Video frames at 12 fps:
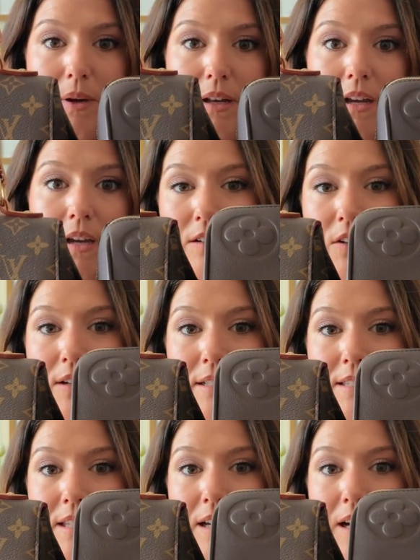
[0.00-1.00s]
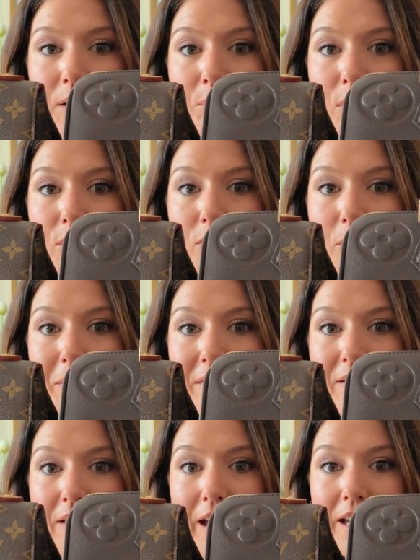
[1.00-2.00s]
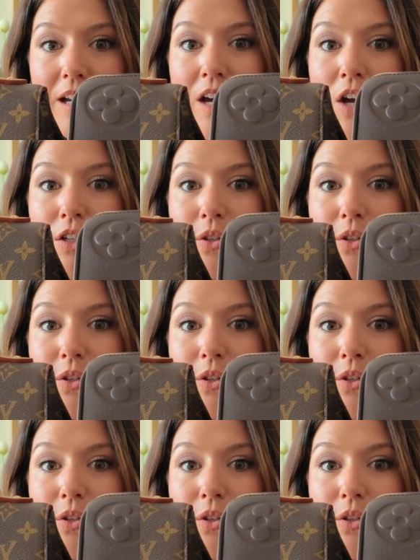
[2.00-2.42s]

but you can see kind of both of them in the light.